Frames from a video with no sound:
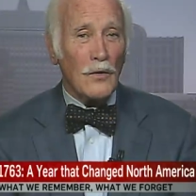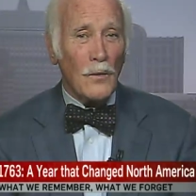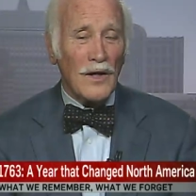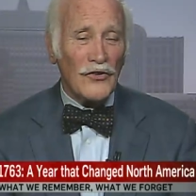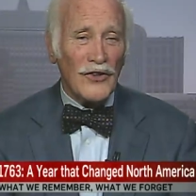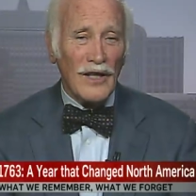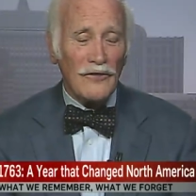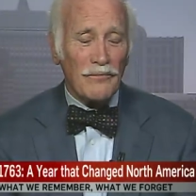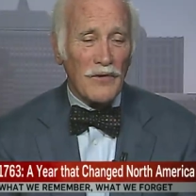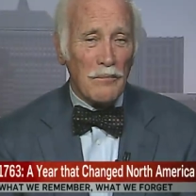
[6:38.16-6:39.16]
Well,
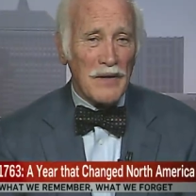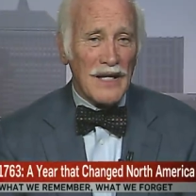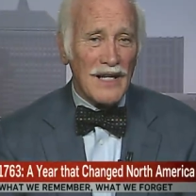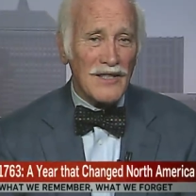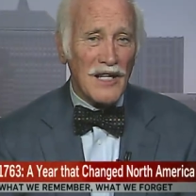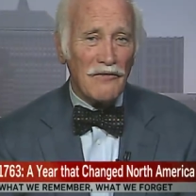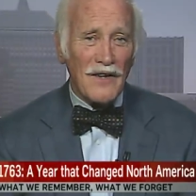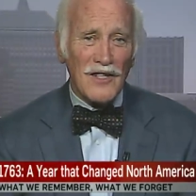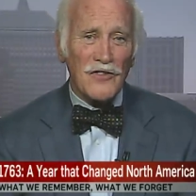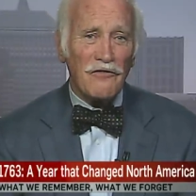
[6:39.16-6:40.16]
Steve, because
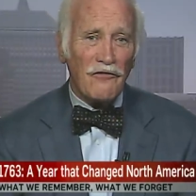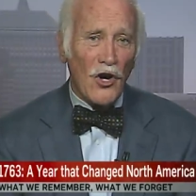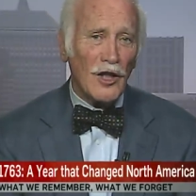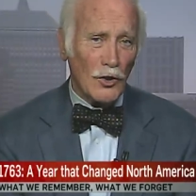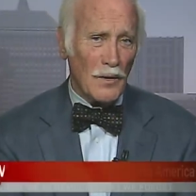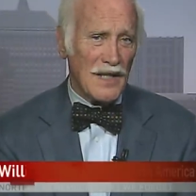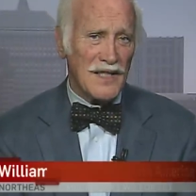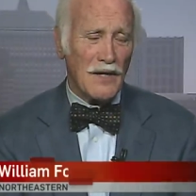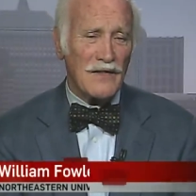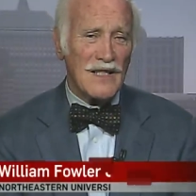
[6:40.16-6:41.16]
events following
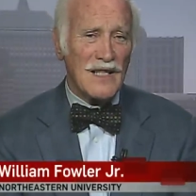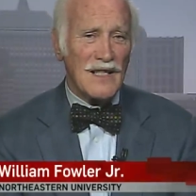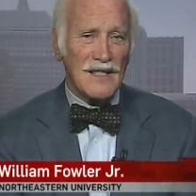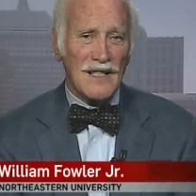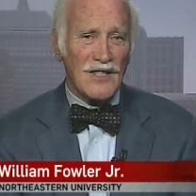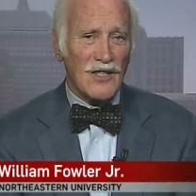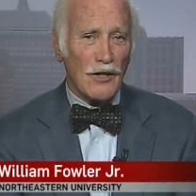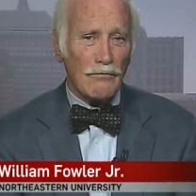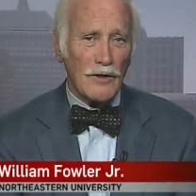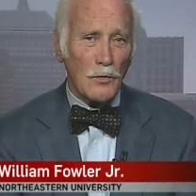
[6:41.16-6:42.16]
seventeen
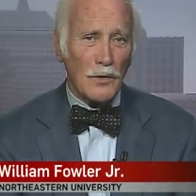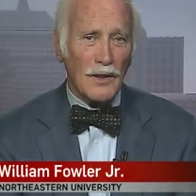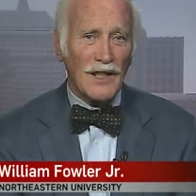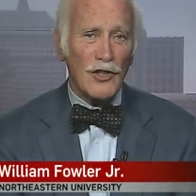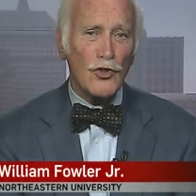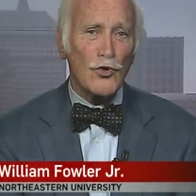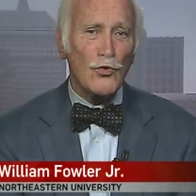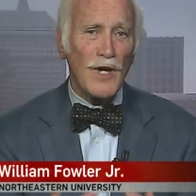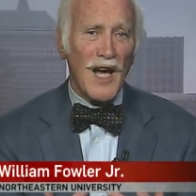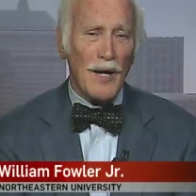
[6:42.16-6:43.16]
sixty-three were like a
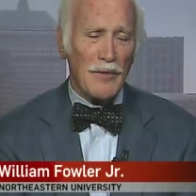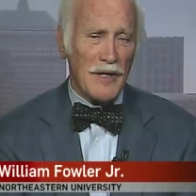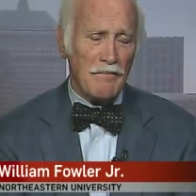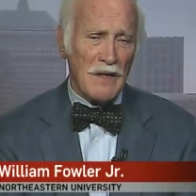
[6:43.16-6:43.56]
tsunami,